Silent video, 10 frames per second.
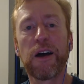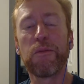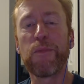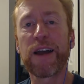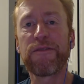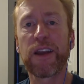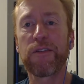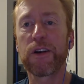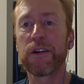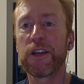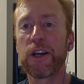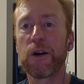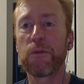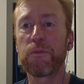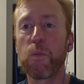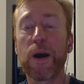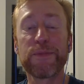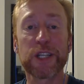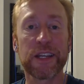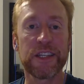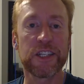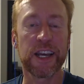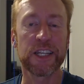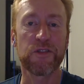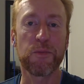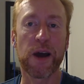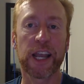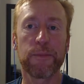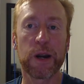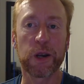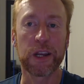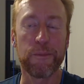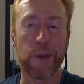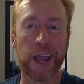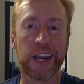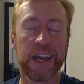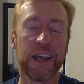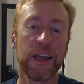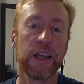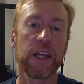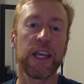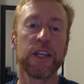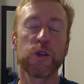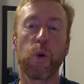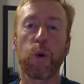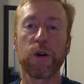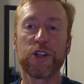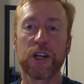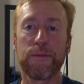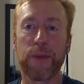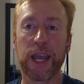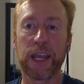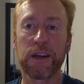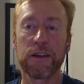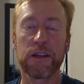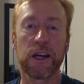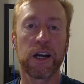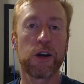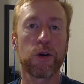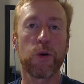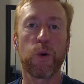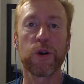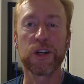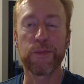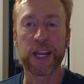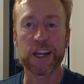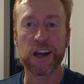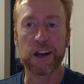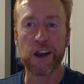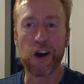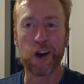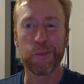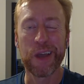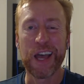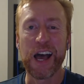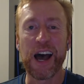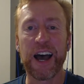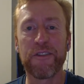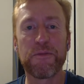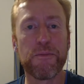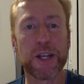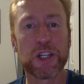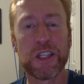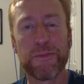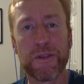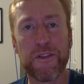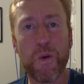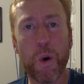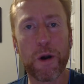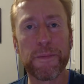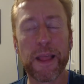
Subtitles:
my favorite, website these days for buying American made is Origin Main. Go to originmain.com. I've mentioned them before.